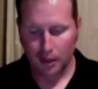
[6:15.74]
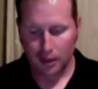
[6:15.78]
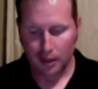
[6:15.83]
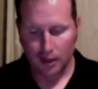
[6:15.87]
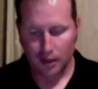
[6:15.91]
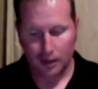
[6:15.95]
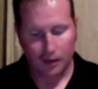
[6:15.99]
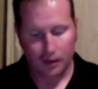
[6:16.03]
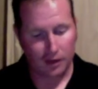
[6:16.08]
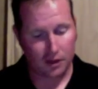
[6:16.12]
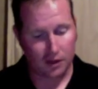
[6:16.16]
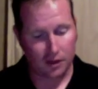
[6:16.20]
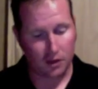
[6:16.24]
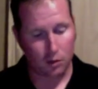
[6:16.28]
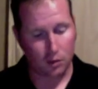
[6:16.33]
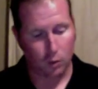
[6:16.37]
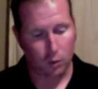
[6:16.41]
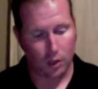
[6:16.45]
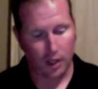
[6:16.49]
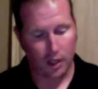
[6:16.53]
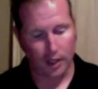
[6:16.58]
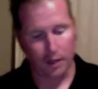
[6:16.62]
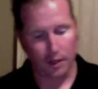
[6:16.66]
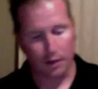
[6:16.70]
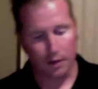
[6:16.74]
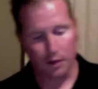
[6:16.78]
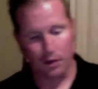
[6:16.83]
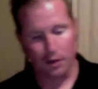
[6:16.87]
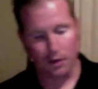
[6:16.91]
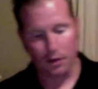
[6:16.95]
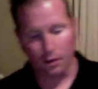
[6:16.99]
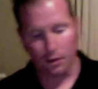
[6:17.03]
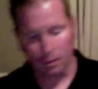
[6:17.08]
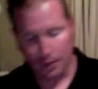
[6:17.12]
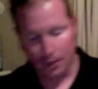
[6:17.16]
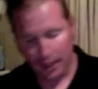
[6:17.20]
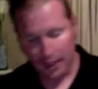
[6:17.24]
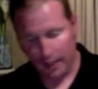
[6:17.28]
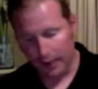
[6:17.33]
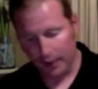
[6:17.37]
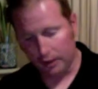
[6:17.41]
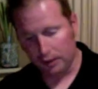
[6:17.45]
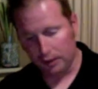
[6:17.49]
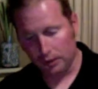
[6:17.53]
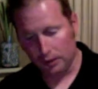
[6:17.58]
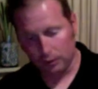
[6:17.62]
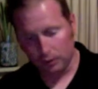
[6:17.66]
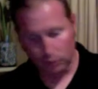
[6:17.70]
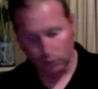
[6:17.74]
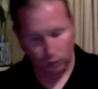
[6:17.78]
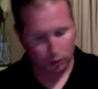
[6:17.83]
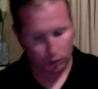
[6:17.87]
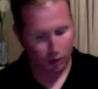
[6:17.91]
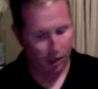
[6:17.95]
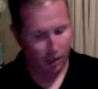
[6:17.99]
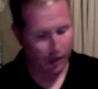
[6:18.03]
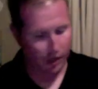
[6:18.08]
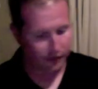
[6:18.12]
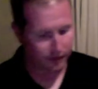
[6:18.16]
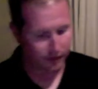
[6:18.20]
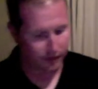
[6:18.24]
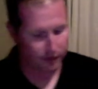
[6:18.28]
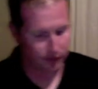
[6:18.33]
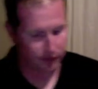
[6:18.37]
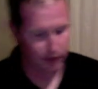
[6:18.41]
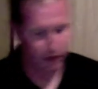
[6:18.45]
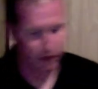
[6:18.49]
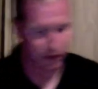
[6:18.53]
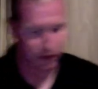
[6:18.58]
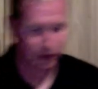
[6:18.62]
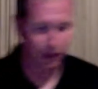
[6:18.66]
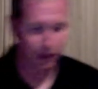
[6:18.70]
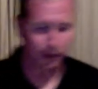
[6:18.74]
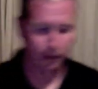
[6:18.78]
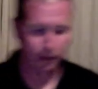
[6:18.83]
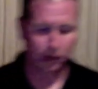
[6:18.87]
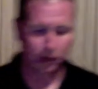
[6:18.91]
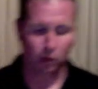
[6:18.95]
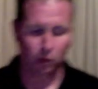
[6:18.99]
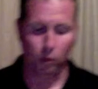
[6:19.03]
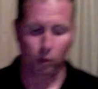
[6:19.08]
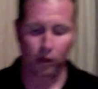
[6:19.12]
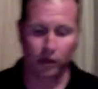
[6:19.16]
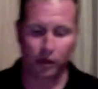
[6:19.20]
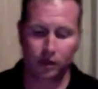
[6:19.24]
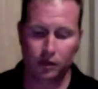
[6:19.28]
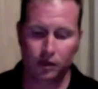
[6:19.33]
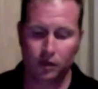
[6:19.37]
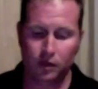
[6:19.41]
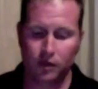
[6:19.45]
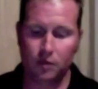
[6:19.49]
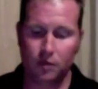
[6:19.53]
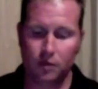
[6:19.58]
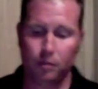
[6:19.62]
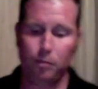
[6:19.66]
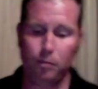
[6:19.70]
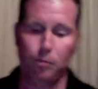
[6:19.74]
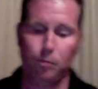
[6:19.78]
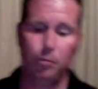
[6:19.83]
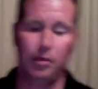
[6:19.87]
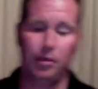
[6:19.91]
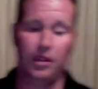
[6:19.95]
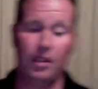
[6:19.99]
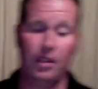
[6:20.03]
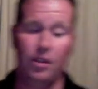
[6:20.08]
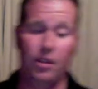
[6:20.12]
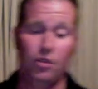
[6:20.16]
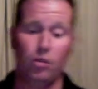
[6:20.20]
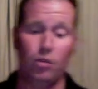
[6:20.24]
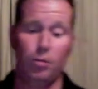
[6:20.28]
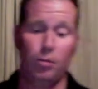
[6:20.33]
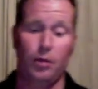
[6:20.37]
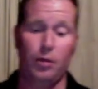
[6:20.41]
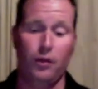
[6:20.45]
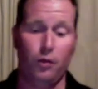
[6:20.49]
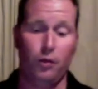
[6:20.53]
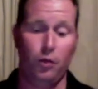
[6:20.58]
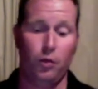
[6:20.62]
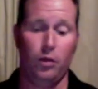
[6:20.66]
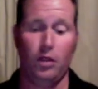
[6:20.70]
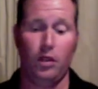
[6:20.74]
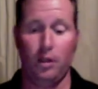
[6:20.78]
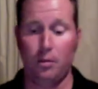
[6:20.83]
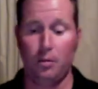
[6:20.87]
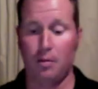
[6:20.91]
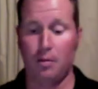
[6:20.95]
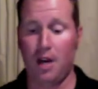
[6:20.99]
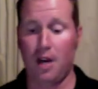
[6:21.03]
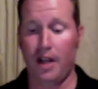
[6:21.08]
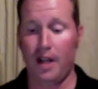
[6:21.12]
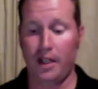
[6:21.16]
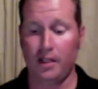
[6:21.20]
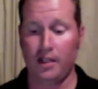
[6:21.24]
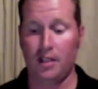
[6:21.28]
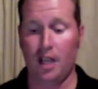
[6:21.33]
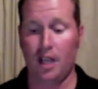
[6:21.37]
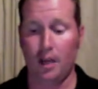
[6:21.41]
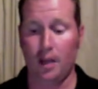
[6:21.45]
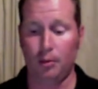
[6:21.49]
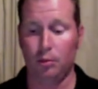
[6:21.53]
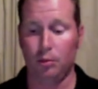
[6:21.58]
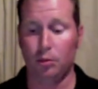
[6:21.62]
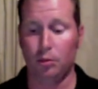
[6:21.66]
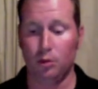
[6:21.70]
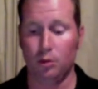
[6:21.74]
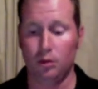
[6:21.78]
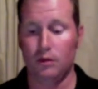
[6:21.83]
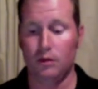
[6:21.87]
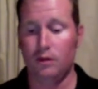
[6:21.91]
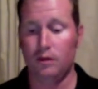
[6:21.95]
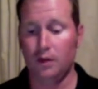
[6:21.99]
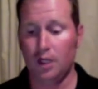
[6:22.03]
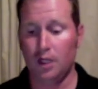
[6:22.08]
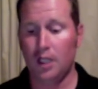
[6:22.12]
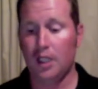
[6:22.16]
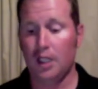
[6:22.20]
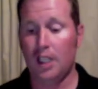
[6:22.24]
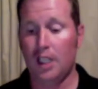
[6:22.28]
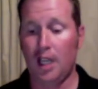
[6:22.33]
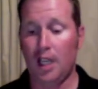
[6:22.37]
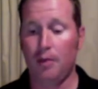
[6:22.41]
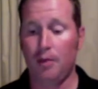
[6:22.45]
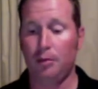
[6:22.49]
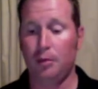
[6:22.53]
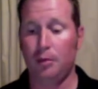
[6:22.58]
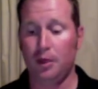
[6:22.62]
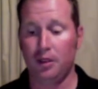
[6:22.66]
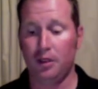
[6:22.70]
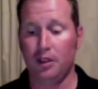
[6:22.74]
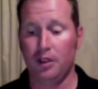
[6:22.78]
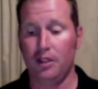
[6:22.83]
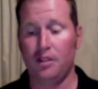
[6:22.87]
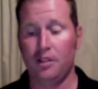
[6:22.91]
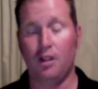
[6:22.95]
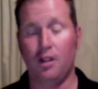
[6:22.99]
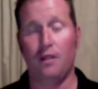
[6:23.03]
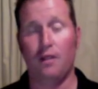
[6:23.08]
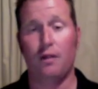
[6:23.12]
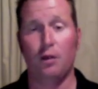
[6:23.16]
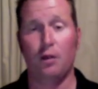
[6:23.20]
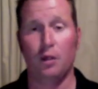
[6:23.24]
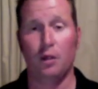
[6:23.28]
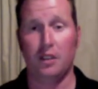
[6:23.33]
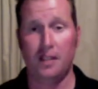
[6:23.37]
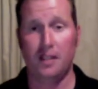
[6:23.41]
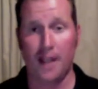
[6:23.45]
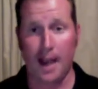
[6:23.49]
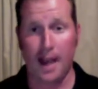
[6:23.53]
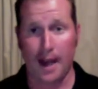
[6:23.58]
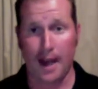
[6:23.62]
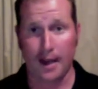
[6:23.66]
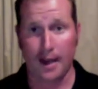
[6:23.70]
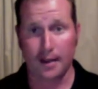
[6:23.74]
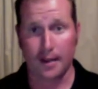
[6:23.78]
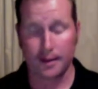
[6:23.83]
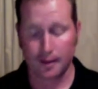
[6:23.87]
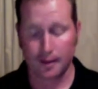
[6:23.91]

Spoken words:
This is why the mind will often limit one's potential before the body's capabilities are fully taxed.